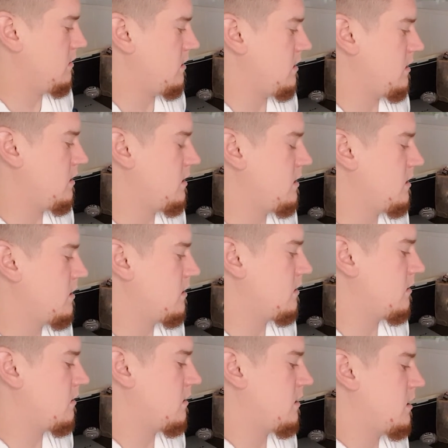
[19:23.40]
And
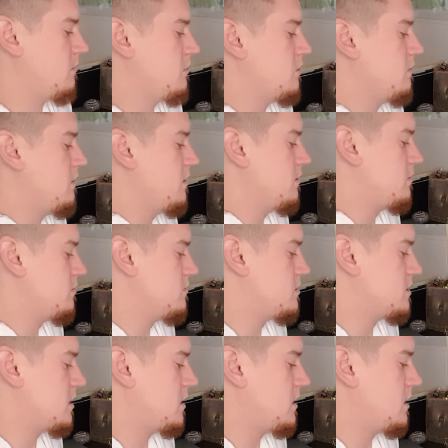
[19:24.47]
I'm going to
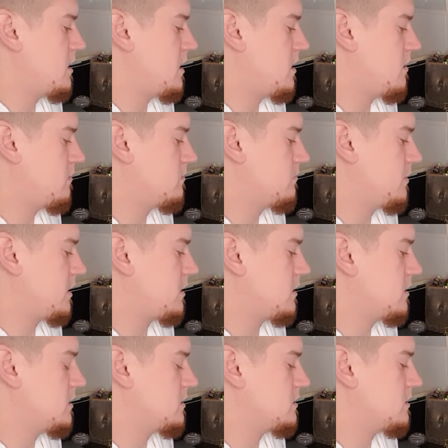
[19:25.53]
shut it down
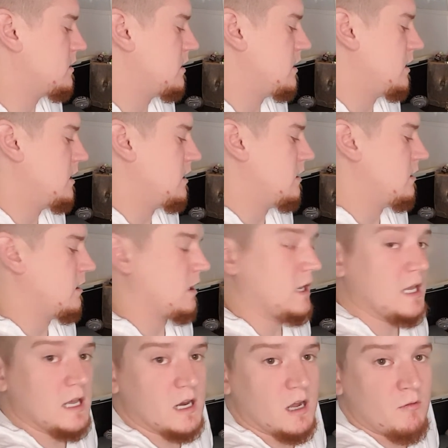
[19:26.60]
because,
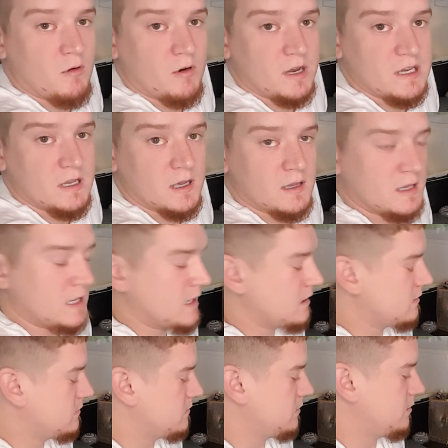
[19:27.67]
again, I've already done
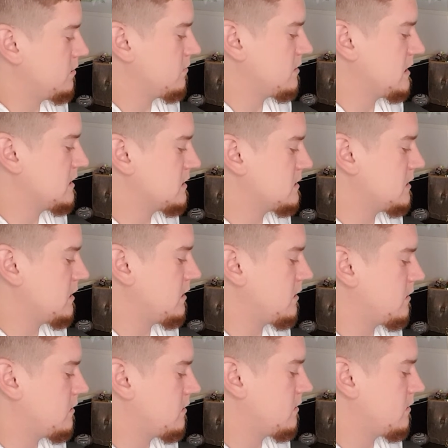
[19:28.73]
that. You don't need to see it.